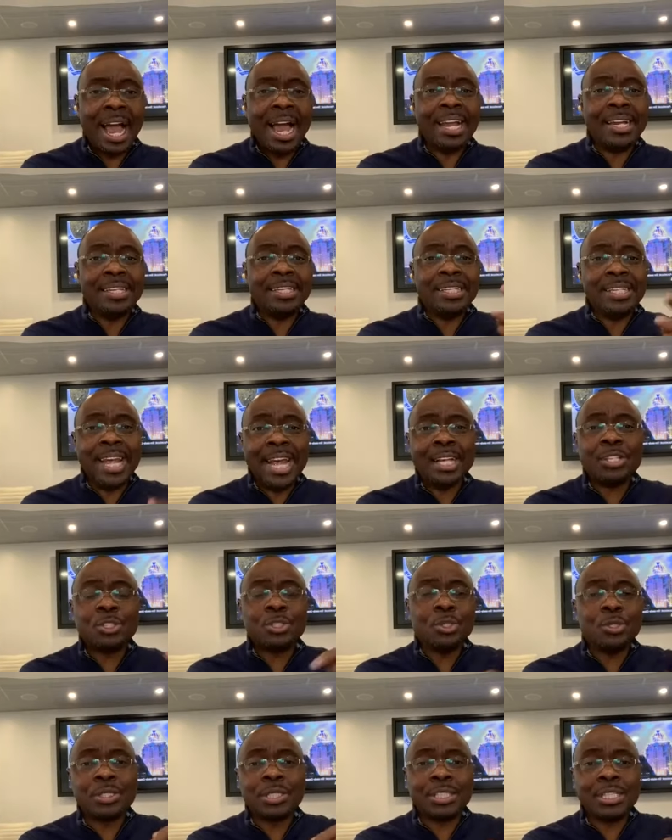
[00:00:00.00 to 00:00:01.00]
and
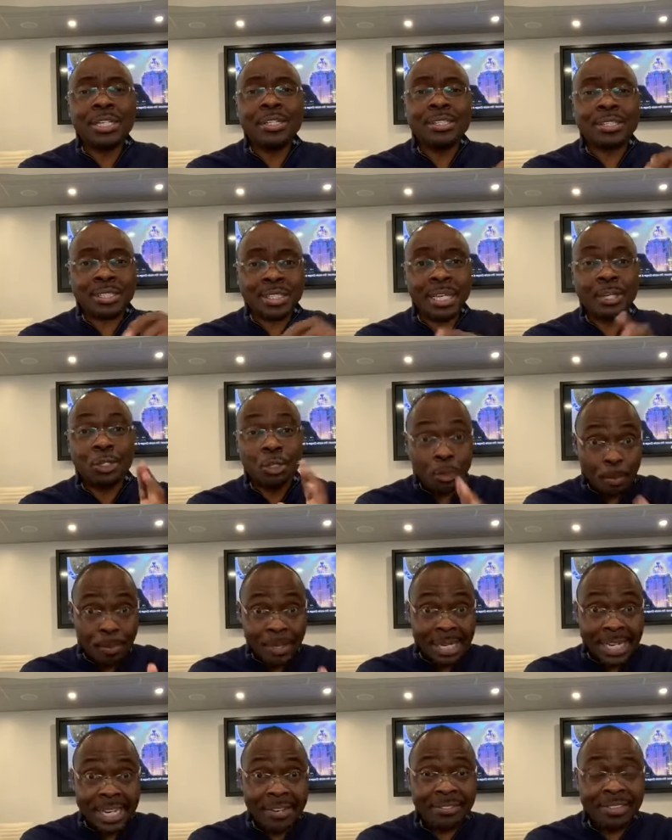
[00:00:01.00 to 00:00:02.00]
yet you still say you
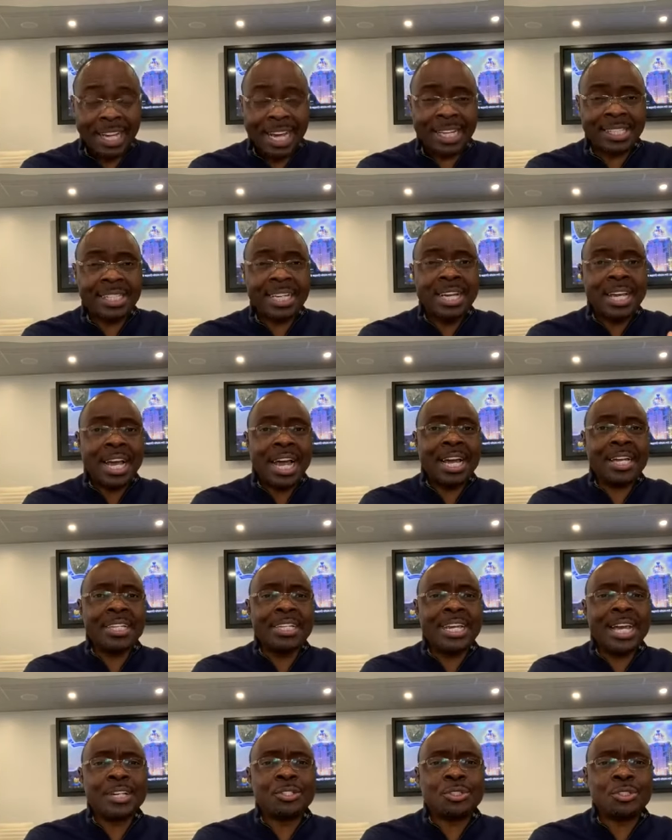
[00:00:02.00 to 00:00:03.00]
believe that,
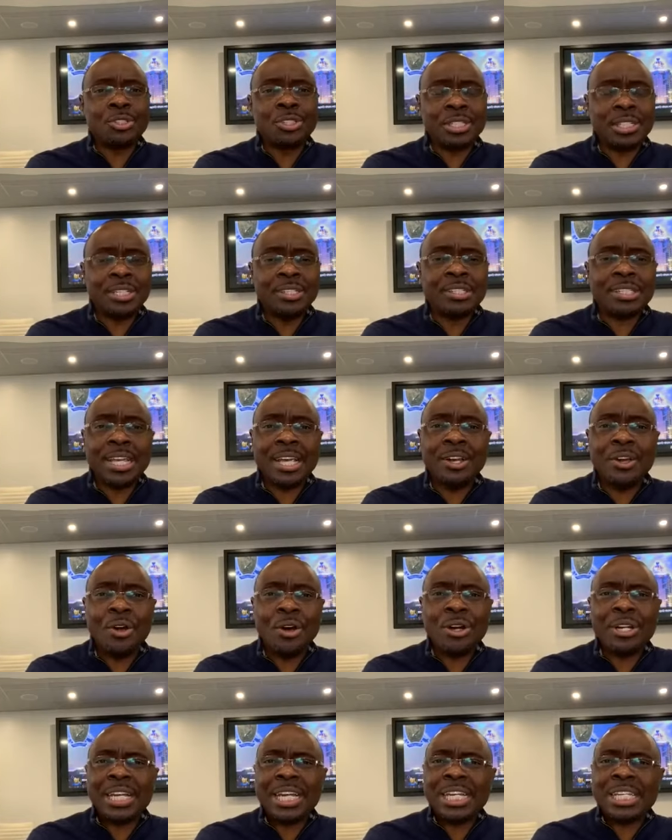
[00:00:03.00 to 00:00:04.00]
and yet you still say
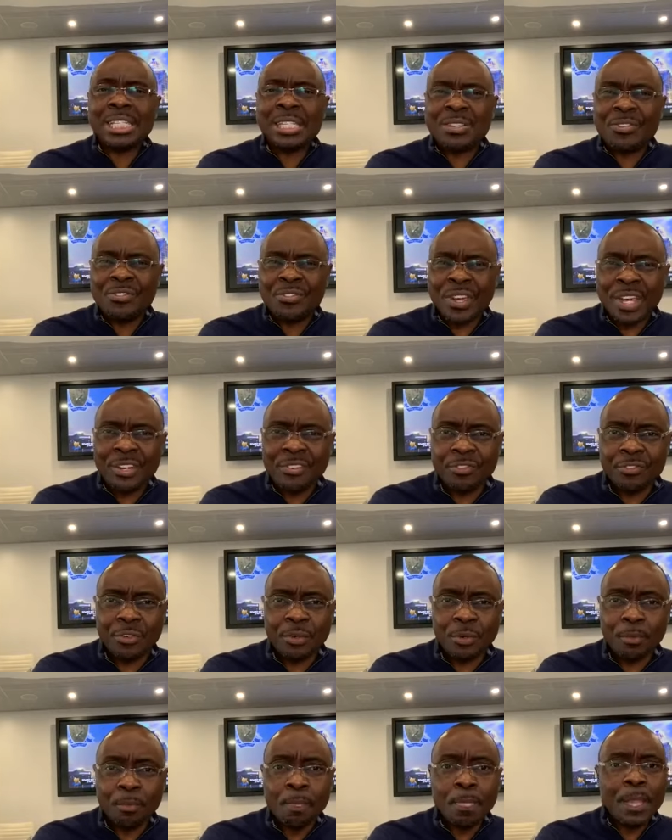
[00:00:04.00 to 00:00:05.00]
God is
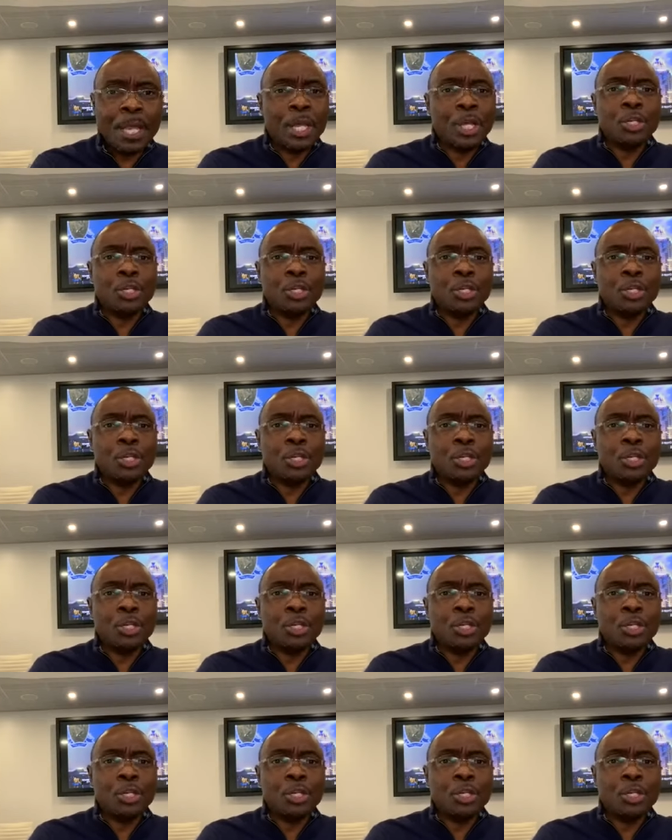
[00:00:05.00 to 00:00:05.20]
faithful.